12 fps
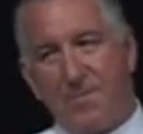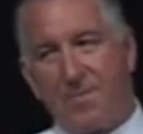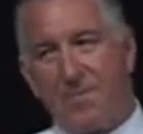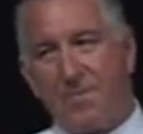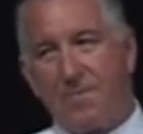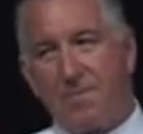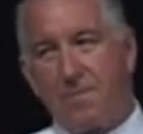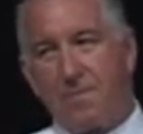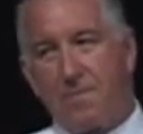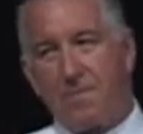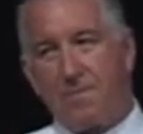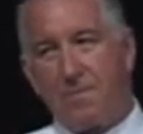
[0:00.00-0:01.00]

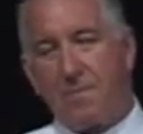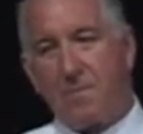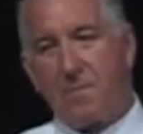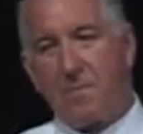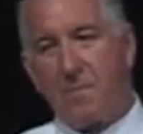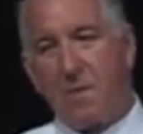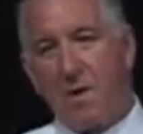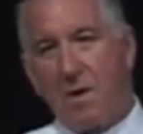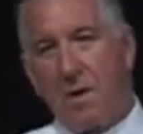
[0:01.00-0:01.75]
Nobody speaks.